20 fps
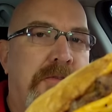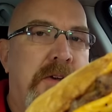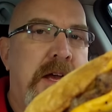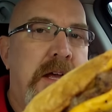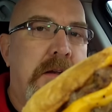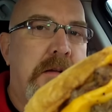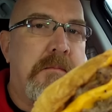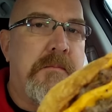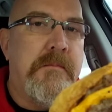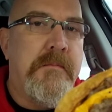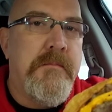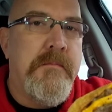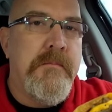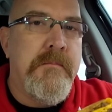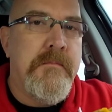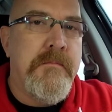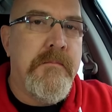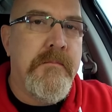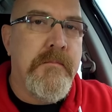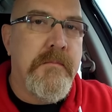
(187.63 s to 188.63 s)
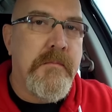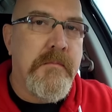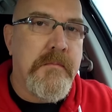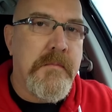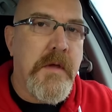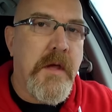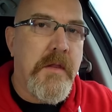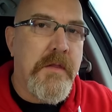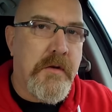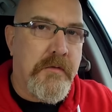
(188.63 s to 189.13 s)
it.
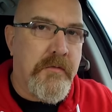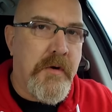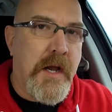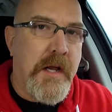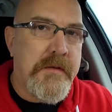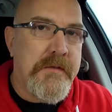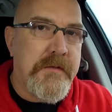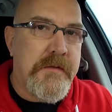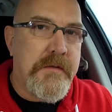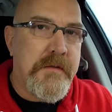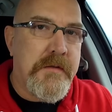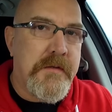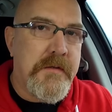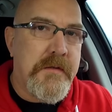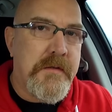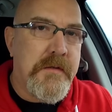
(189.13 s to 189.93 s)
The rest